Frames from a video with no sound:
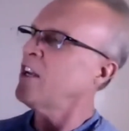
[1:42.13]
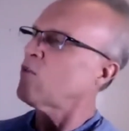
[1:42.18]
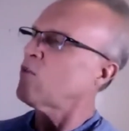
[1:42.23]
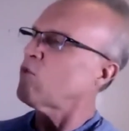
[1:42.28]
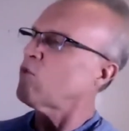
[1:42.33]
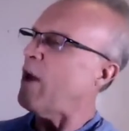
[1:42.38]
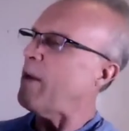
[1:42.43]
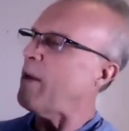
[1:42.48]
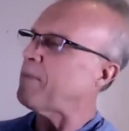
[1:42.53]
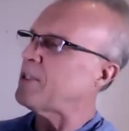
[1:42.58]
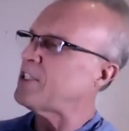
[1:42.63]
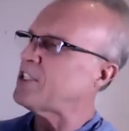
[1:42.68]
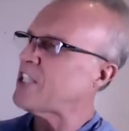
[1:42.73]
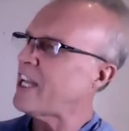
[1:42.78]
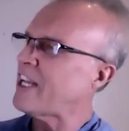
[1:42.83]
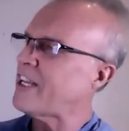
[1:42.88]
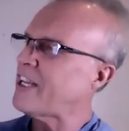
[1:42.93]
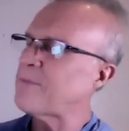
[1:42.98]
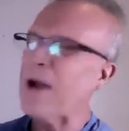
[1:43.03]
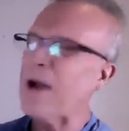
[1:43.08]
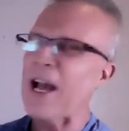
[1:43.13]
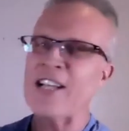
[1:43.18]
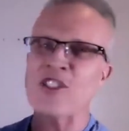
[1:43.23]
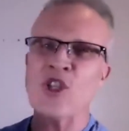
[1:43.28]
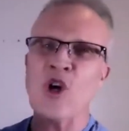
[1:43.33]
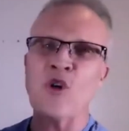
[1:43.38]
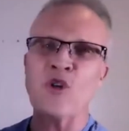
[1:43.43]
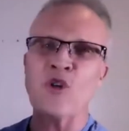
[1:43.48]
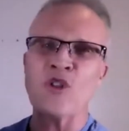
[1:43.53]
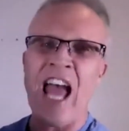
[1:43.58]
represented by
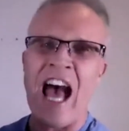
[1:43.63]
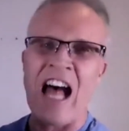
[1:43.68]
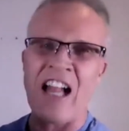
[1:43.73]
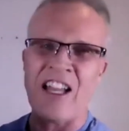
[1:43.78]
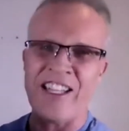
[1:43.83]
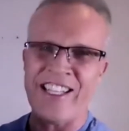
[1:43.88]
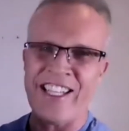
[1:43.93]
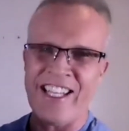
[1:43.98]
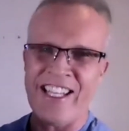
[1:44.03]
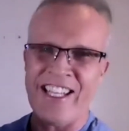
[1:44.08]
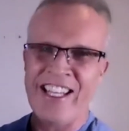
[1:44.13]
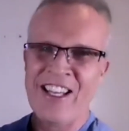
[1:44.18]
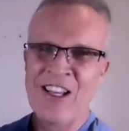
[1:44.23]
totality,